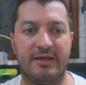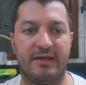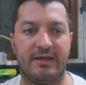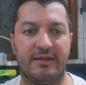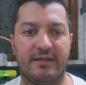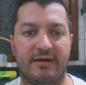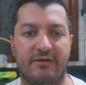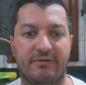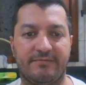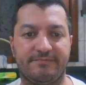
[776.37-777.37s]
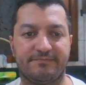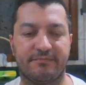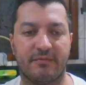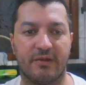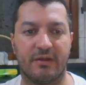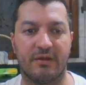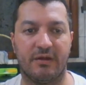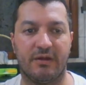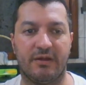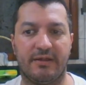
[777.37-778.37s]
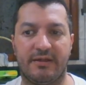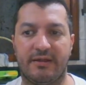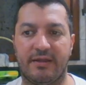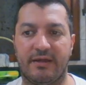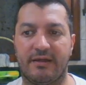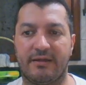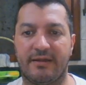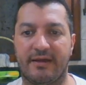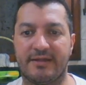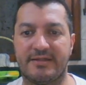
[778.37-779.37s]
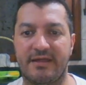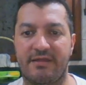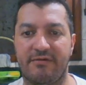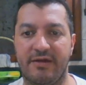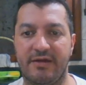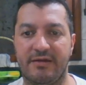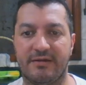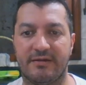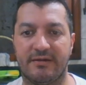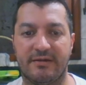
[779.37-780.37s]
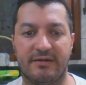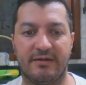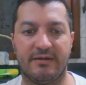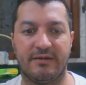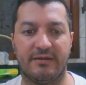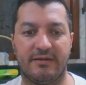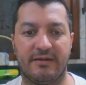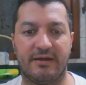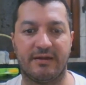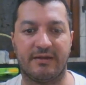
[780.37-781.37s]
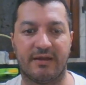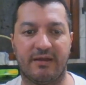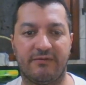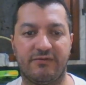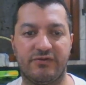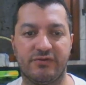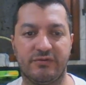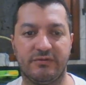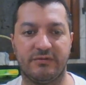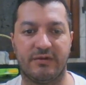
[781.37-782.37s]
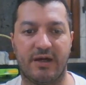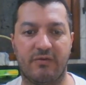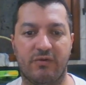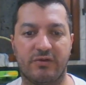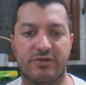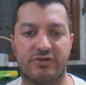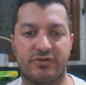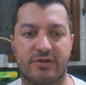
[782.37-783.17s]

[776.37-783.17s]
And now knight c3, knight f2. I wanted to